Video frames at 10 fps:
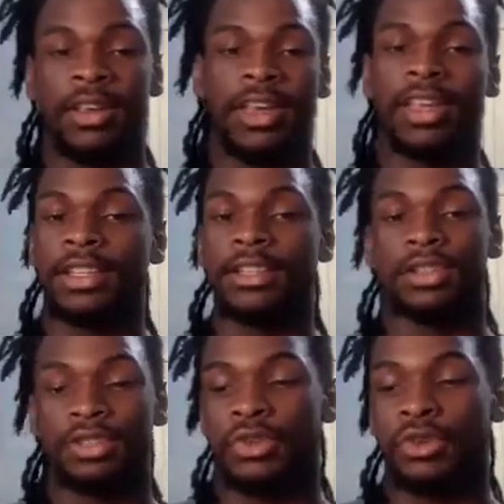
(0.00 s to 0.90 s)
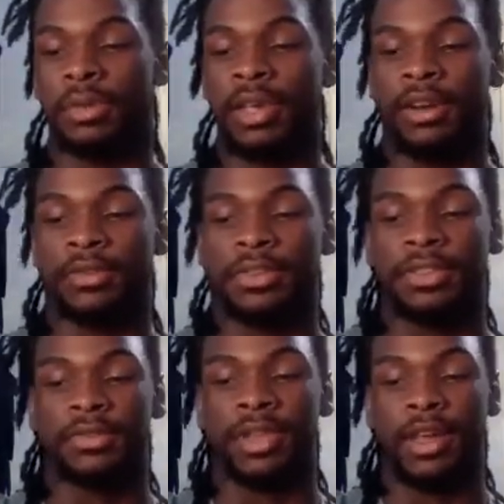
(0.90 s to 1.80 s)
And he's going to shore up that
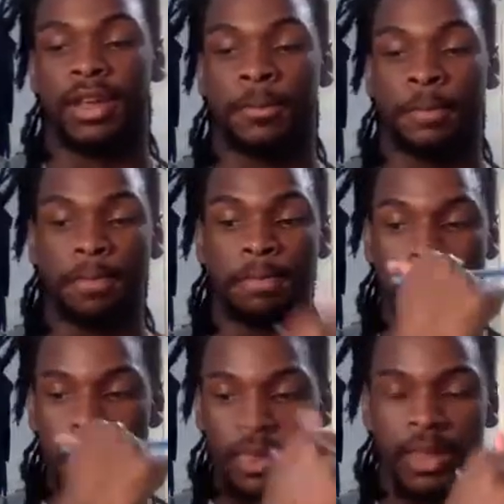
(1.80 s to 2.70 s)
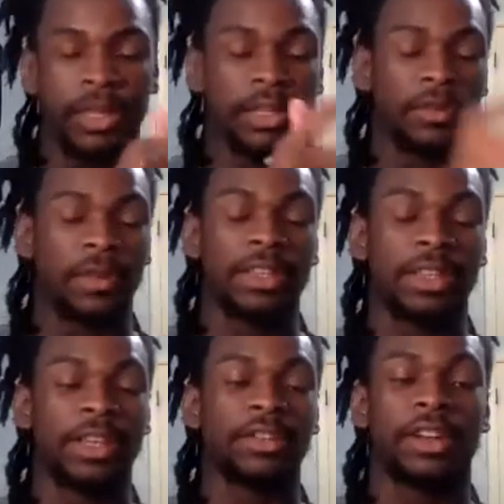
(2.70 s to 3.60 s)
offensive line. And then the fact that
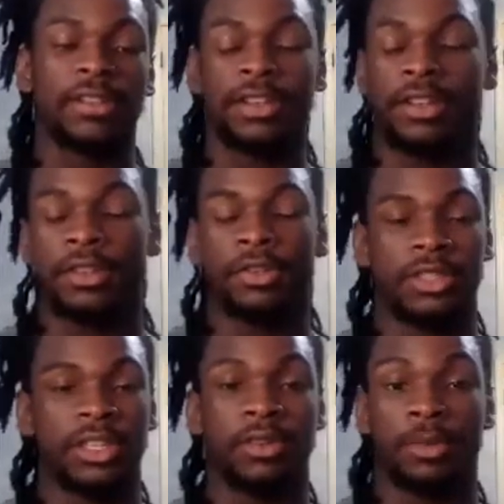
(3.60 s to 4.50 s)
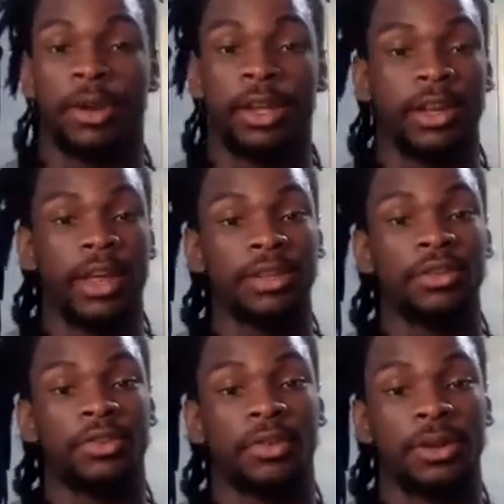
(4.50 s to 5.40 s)
they drafted another receiver, Brandon
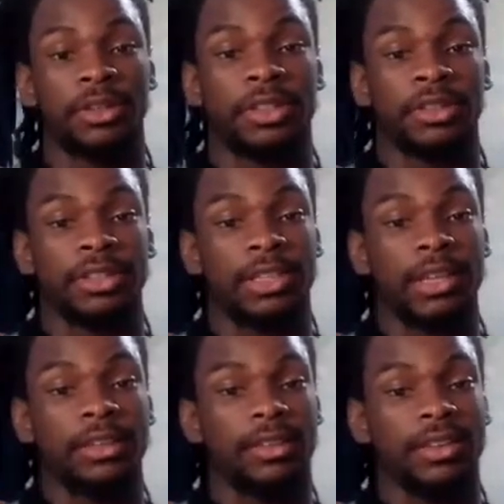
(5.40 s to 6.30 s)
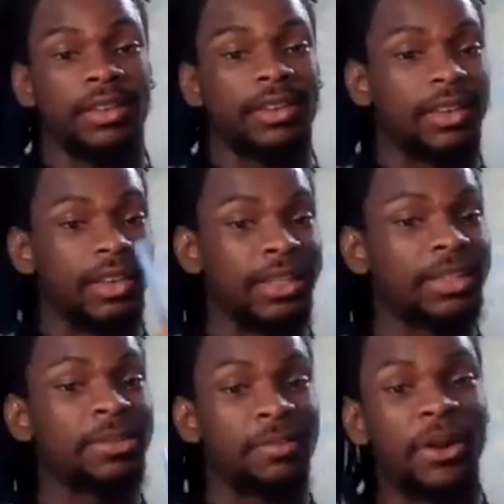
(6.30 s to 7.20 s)
Ayuk from Arizona State, he's
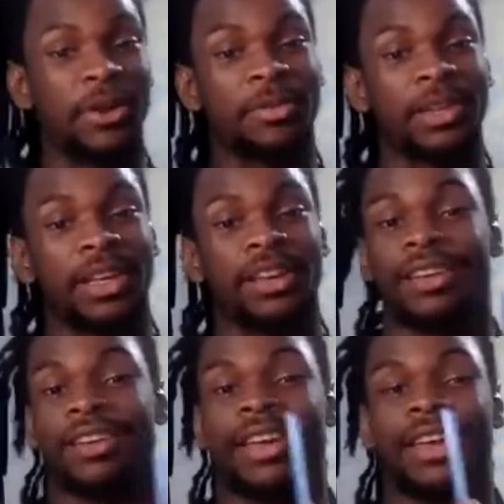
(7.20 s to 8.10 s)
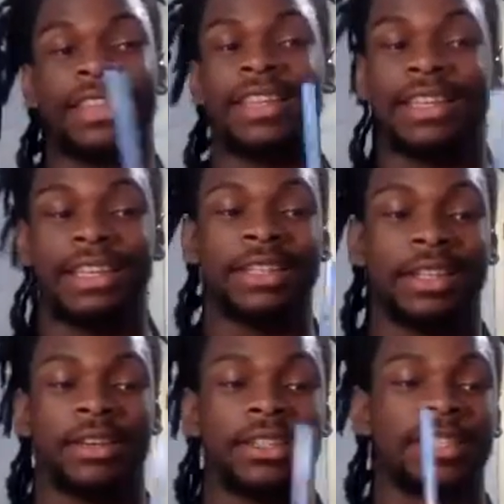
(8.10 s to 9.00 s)
a ball player. And I think he's
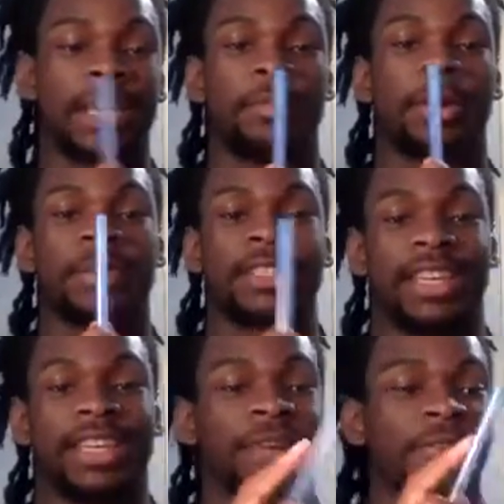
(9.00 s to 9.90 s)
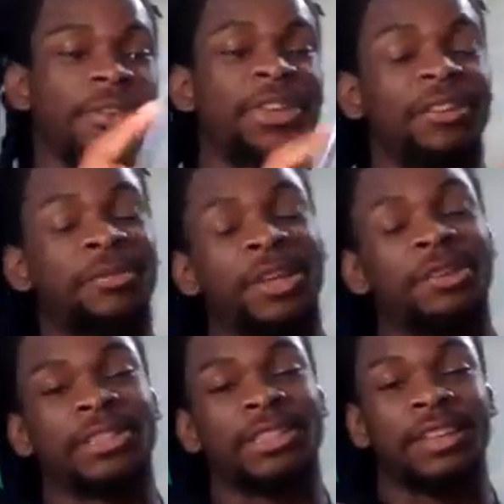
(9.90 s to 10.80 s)
going to step up and take that role that
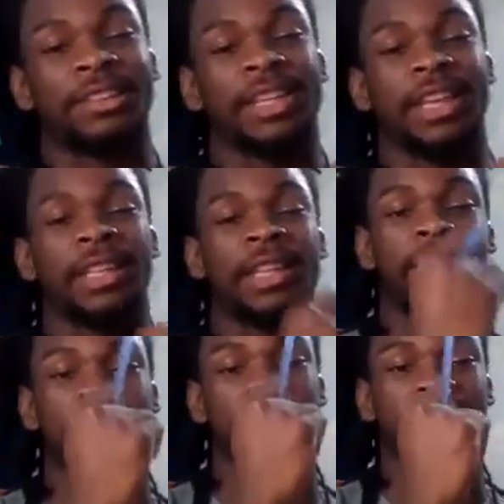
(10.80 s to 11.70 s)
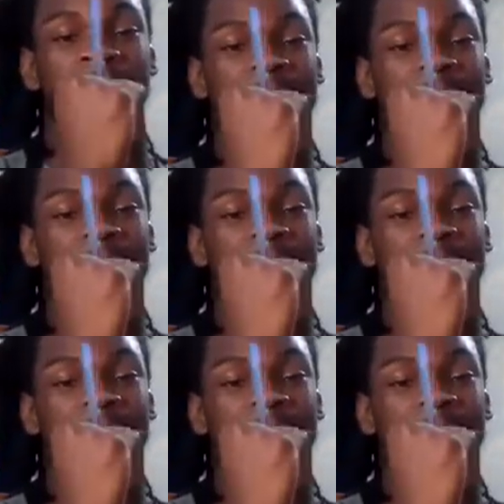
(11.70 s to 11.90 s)
Emmanuel Sanders had last year.